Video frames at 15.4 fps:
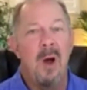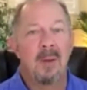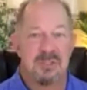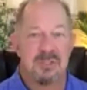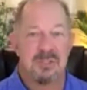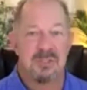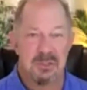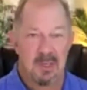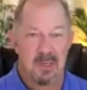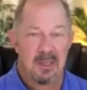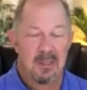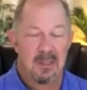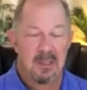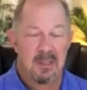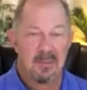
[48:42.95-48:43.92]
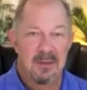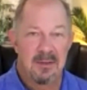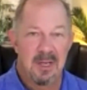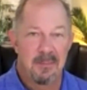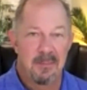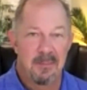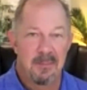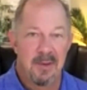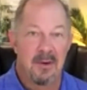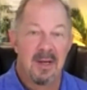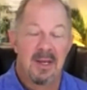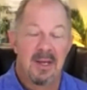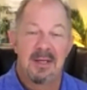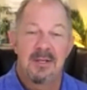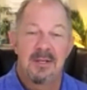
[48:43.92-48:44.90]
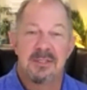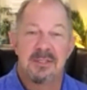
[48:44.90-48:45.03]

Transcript: promise you, it'll make their day better.